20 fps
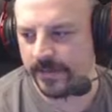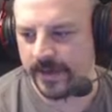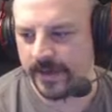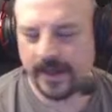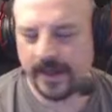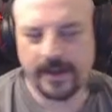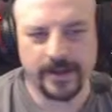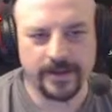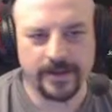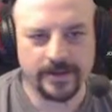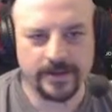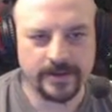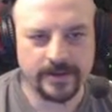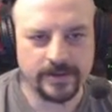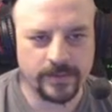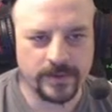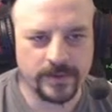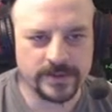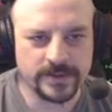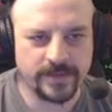But hey,
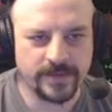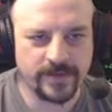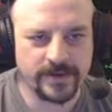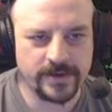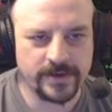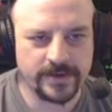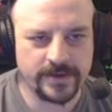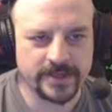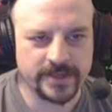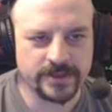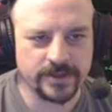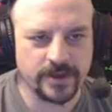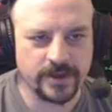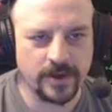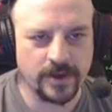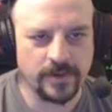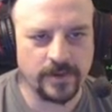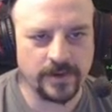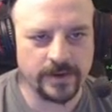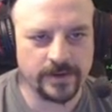where's that render texture
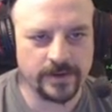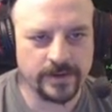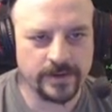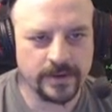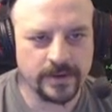going?